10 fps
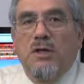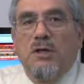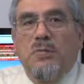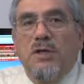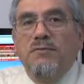
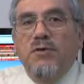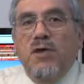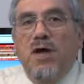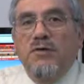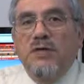the benefit
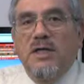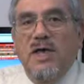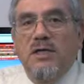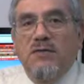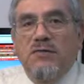cost
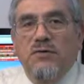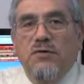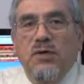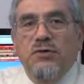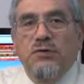
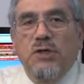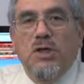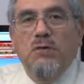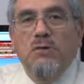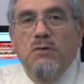analysis should
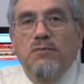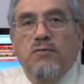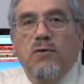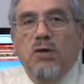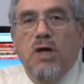include the
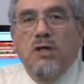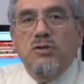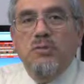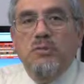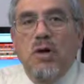full
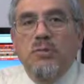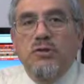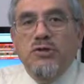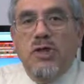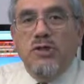cost of
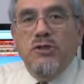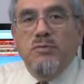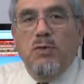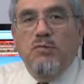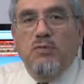proper salt
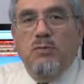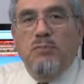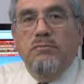disposal.